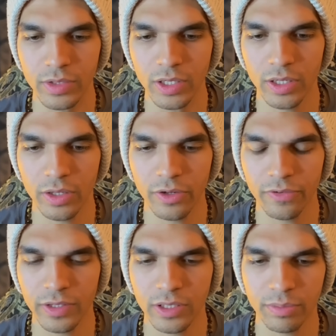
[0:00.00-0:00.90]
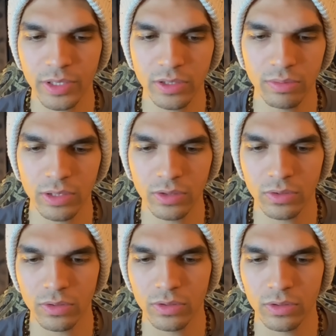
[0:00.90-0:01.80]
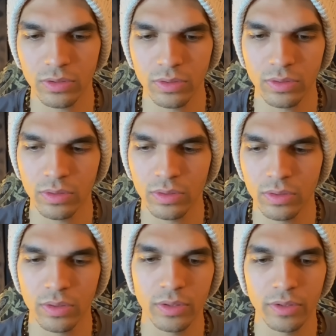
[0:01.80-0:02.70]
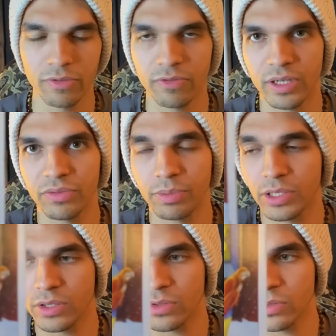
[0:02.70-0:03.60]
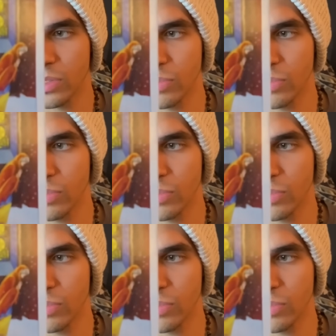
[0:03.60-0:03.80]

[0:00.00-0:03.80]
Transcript: Clarify this Page of Pentacles. Five of Pentacles. Some of